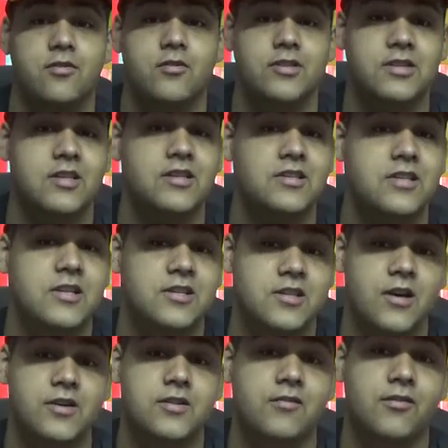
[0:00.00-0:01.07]
Since the
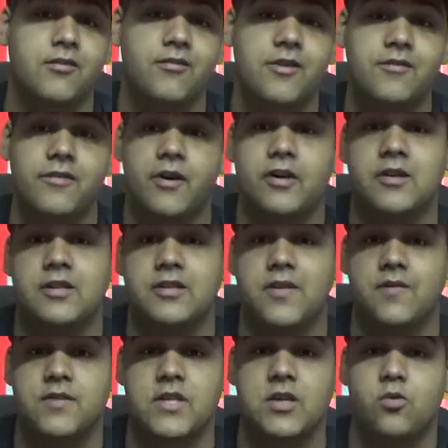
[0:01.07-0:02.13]
start of the FIFA
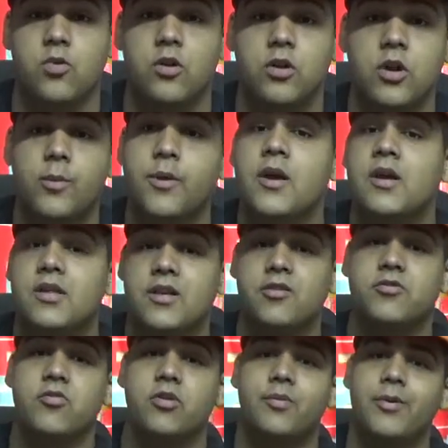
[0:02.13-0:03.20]
Under-17 World Cup,
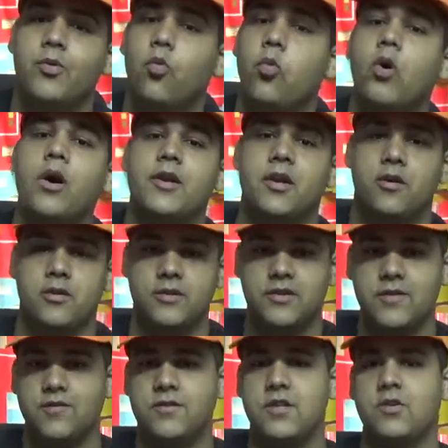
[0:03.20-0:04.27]
there's only been one
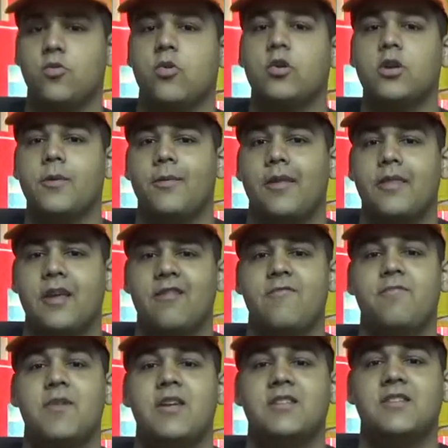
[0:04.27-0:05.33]
Under-17 World Cup that they have
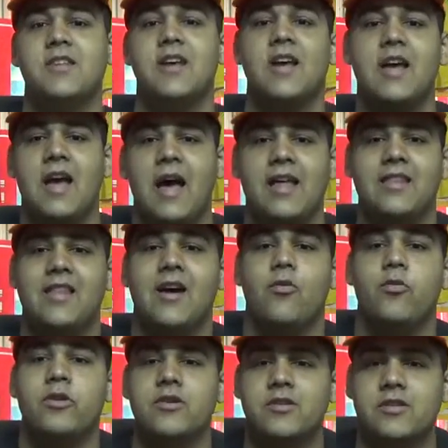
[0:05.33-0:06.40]
missed, and that
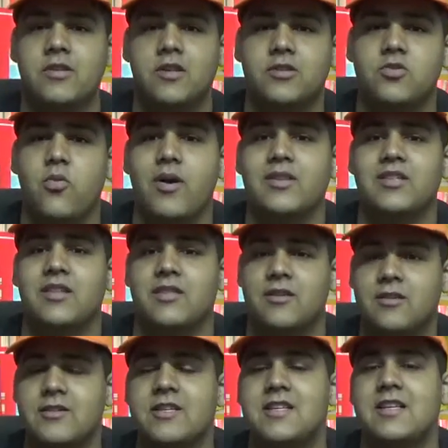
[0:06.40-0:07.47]
was the
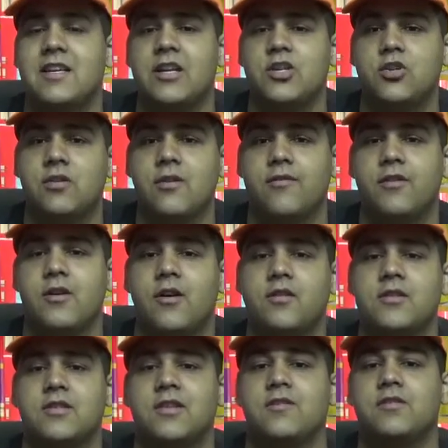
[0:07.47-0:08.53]
2013 edition of the
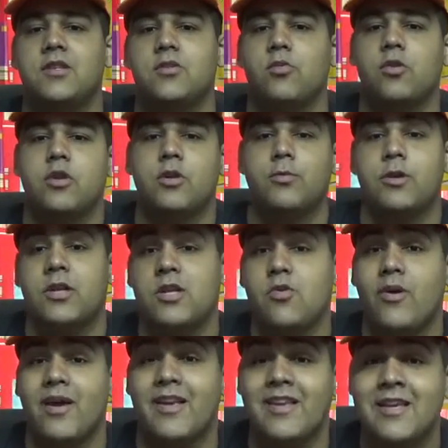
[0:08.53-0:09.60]
Under-17 World Cup in
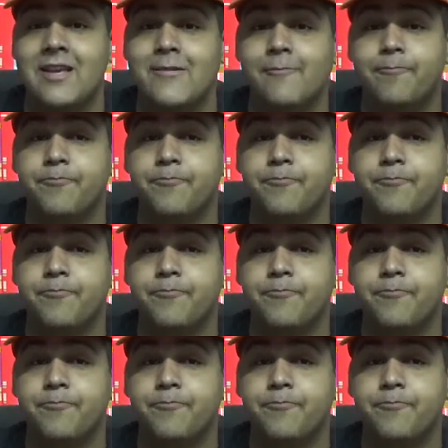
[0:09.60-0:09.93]
UAE.